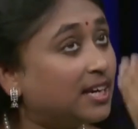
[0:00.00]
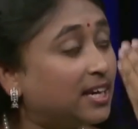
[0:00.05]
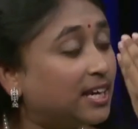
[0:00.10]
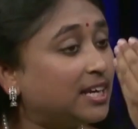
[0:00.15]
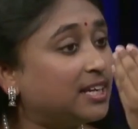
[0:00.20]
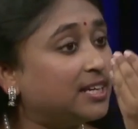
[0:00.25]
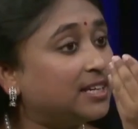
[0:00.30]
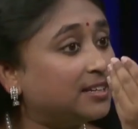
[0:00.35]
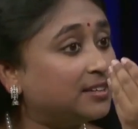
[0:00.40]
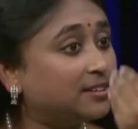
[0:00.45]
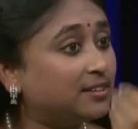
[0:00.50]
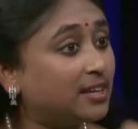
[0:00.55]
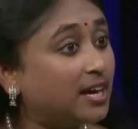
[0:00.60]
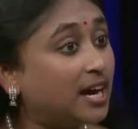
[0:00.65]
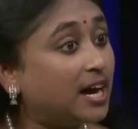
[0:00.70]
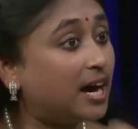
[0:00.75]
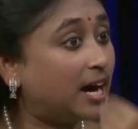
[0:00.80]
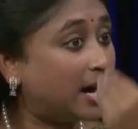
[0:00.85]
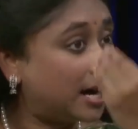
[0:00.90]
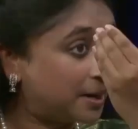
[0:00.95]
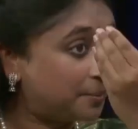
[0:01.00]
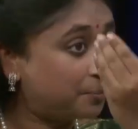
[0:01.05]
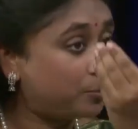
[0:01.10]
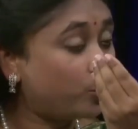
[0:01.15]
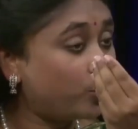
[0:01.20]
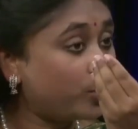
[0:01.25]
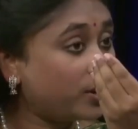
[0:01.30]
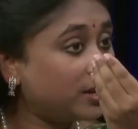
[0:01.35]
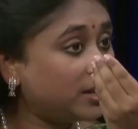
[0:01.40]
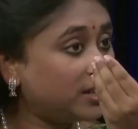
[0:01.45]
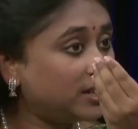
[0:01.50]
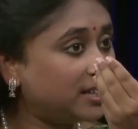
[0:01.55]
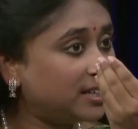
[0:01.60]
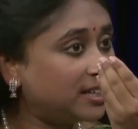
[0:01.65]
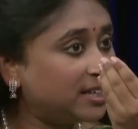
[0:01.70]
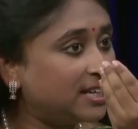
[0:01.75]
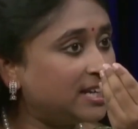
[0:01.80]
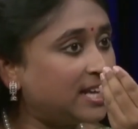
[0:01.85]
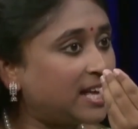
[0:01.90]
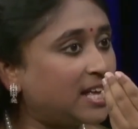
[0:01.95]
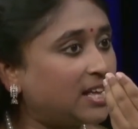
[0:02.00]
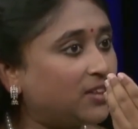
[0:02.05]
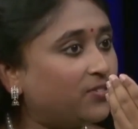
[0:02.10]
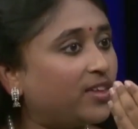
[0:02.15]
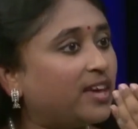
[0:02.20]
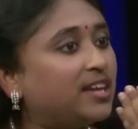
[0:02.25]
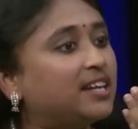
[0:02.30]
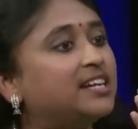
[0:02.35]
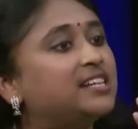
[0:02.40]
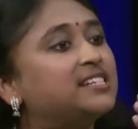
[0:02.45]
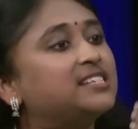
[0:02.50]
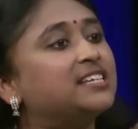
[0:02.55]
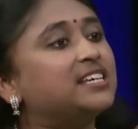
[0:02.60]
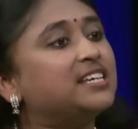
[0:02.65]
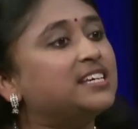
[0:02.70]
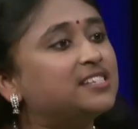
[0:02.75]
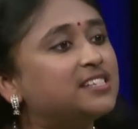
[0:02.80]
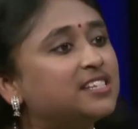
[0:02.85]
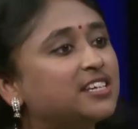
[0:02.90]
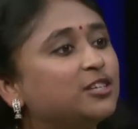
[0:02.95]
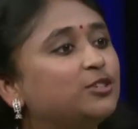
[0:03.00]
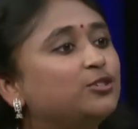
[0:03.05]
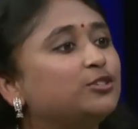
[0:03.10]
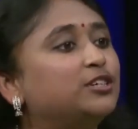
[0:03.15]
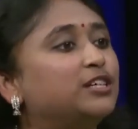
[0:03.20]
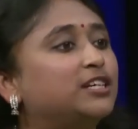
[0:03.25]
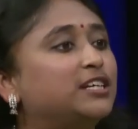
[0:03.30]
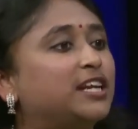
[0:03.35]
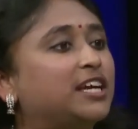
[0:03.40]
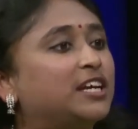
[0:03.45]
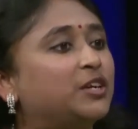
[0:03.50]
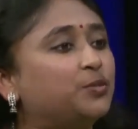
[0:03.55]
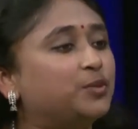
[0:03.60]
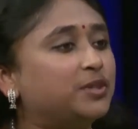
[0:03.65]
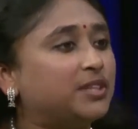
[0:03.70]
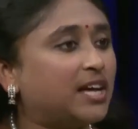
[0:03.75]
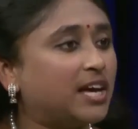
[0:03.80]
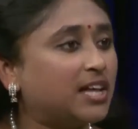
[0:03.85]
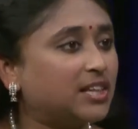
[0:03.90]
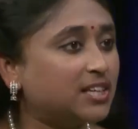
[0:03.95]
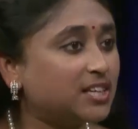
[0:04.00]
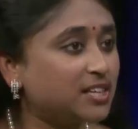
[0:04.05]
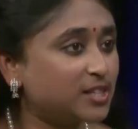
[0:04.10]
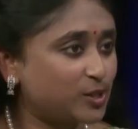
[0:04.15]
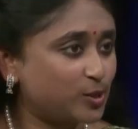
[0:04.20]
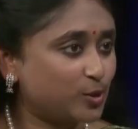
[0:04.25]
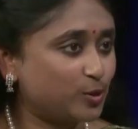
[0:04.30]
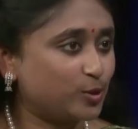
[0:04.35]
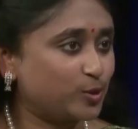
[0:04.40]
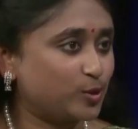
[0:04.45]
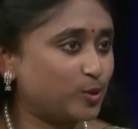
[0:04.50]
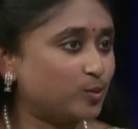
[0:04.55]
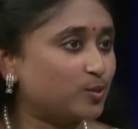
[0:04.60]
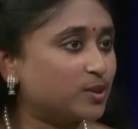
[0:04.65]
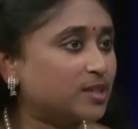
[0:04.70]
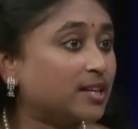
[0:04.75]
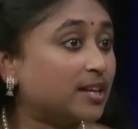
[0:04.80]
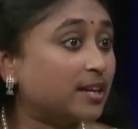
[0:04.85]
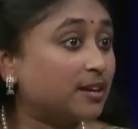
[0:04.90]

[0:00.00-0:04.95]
and upward, then it's easier to connect with others also with